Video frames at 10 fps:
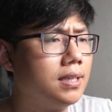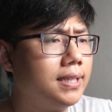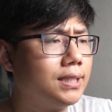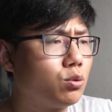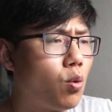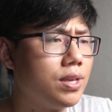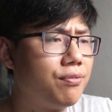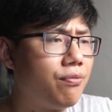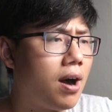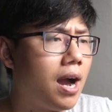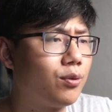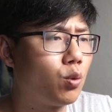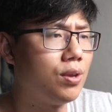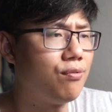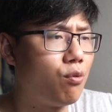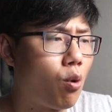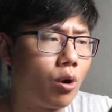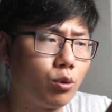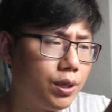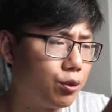25, 24,
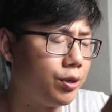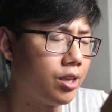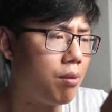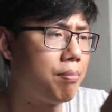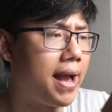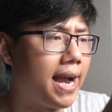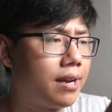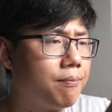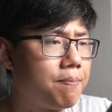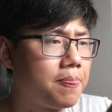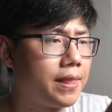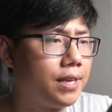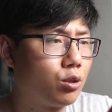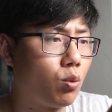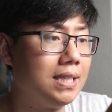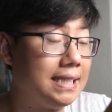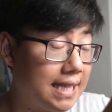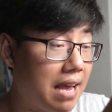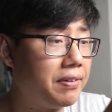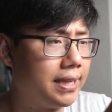23, not bad.
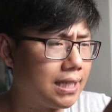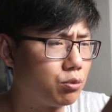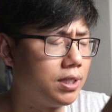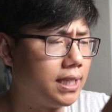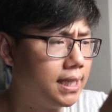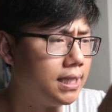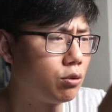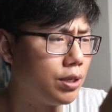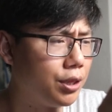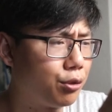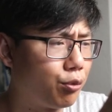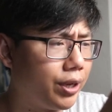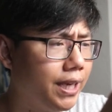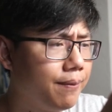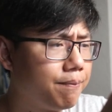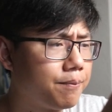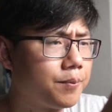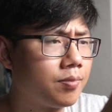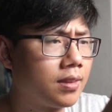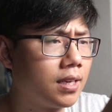27, that's really good. 23,
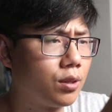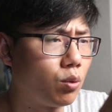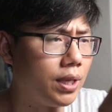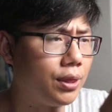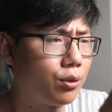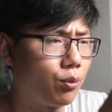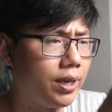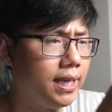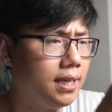23,